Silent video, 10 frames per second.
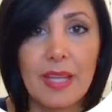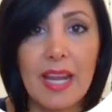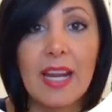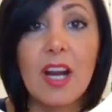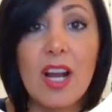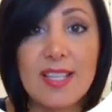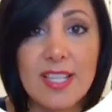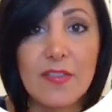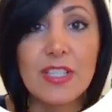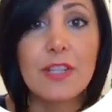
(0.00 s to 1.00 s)
In
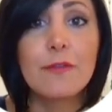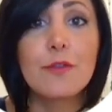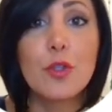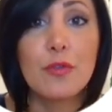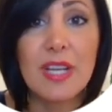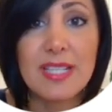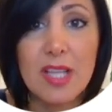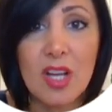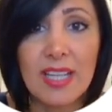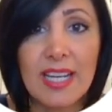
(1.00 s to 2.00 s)
conservative two-phase
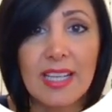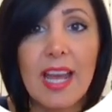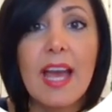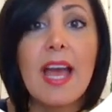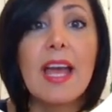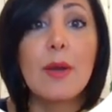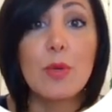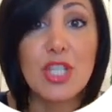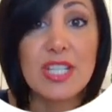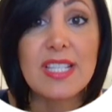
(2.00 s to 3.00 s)
locking,
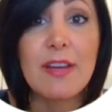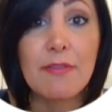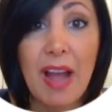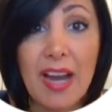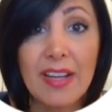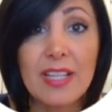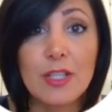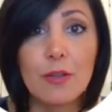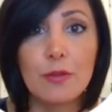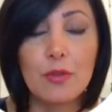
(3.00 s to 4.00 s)
which is a variant
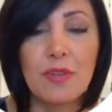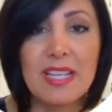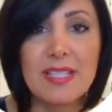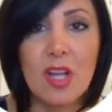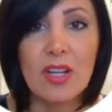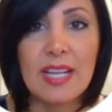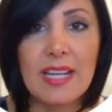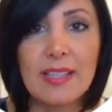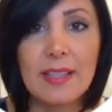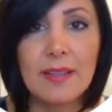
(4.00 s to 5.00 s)
of two-phase
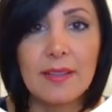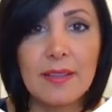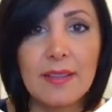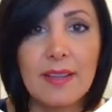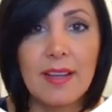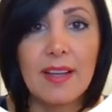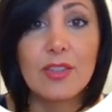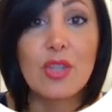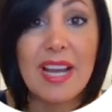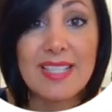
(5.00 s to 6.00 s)
locking,
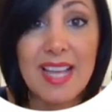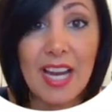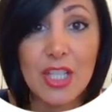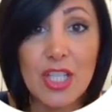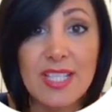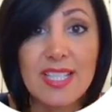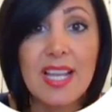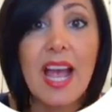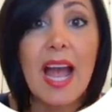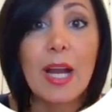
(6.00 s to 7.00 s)
transactions
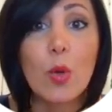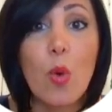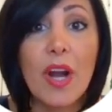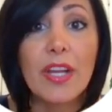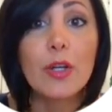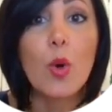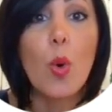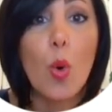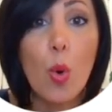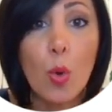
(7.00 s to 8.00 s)
acquire
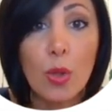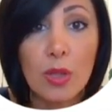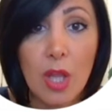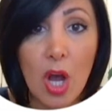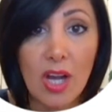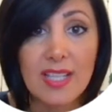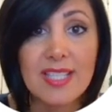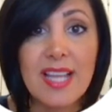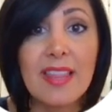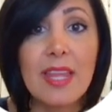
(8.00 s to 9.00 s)
all locks
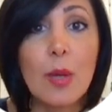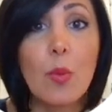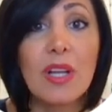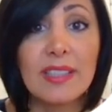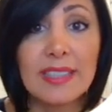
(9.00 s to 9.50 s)
that they will